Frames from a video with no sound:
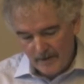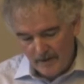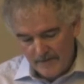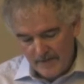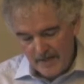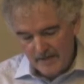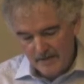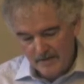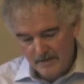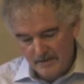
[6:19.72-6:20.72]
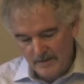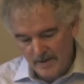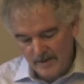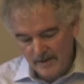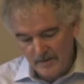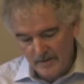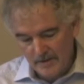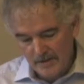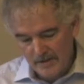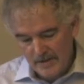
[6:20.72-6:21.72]
of tests and
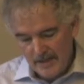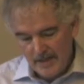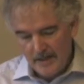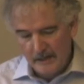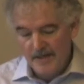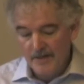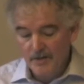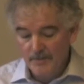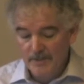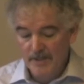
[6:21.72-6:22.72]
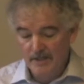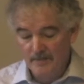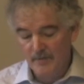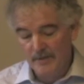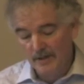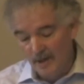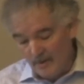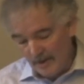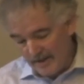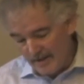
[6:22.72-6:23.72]
diagnoses, attention particularly between
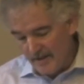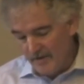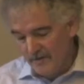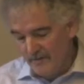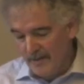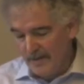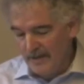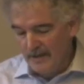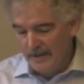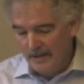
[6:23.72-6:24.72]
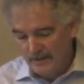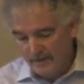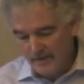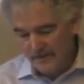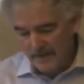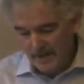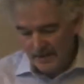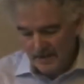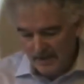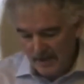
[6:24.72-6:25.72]
localization of meaning and the use of
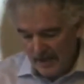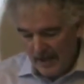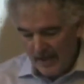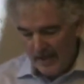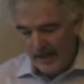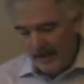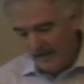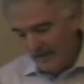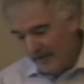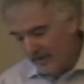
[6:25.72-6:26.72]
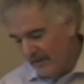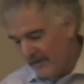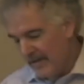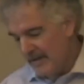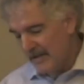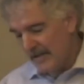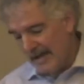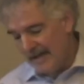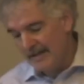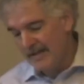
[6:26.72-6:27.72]
tests and monitoring devices,
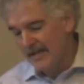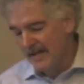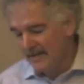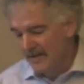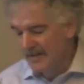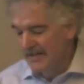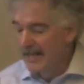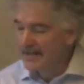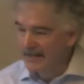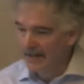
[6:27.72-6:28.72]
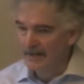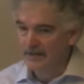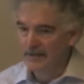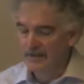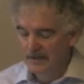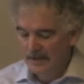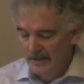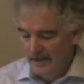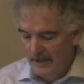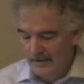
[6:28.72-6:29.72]
and a desire to standardize
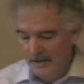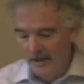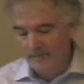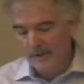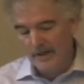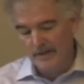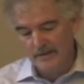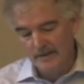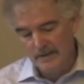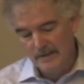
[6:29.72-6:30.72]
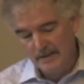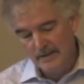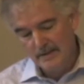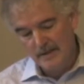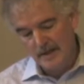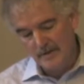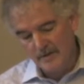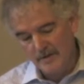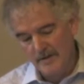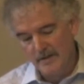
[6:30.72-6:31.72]
and globalize
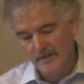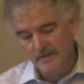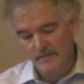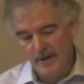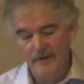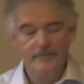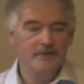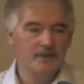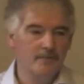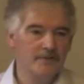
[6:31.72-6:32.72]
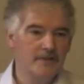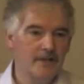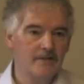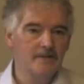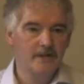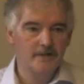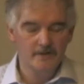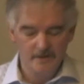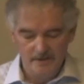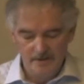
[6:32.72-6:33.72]
diagnostics by, for example, standards
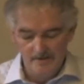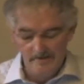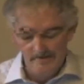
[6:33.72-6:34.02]
agencies